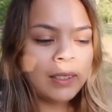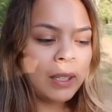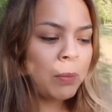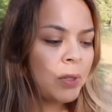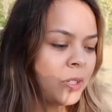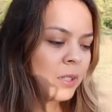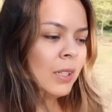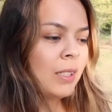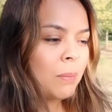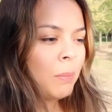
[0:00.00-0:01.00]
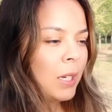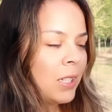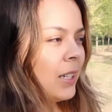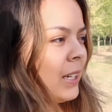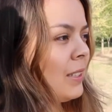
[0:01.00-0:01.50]
temperature is
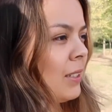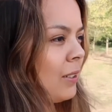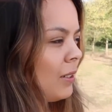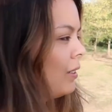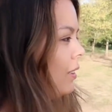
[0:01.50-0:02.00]
much nicer.